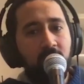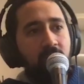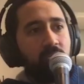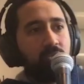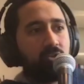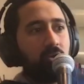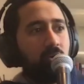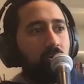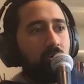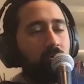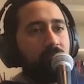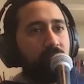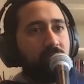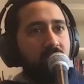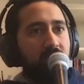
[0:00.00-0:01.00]
So...
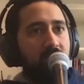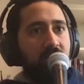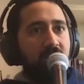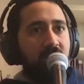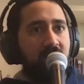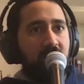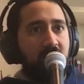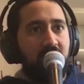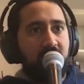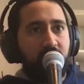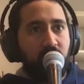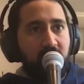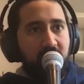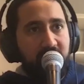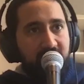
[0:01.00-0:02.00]
You
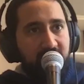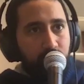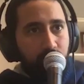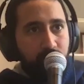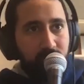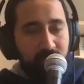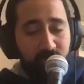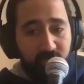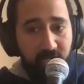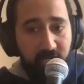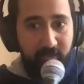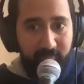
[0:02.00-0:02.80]
know, I, I would much rather,